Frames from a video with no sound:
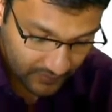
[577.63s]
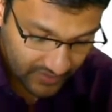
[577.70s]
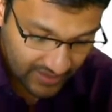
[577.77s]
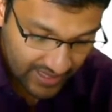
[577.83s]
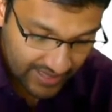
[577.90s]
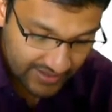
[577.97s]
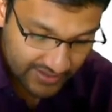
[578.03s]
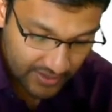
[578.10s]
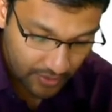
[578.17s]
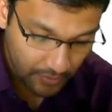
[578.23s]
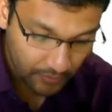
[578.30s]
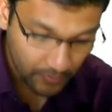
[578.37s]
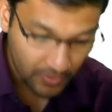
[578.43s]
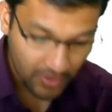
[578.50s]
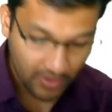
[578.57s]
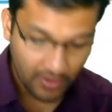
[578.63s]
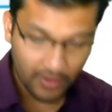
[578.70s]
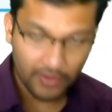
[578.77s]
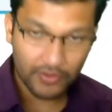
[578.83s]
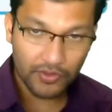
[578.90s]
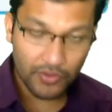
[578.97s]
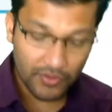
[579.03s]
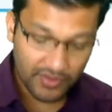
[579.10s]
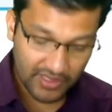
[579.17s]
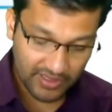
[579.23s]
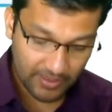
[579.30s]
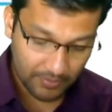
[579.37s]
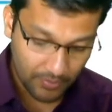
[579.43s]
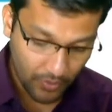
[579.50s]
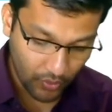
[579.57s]
And so using
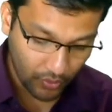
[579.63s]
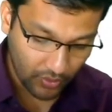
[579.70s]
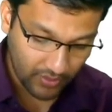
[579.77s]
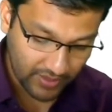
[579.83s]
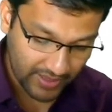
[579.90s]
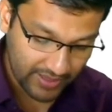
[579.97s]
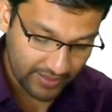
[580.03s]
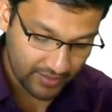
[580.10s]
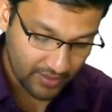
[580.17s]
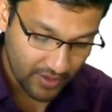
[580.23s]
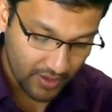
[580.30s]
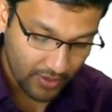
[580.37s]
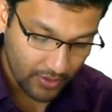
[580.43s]
the mole, then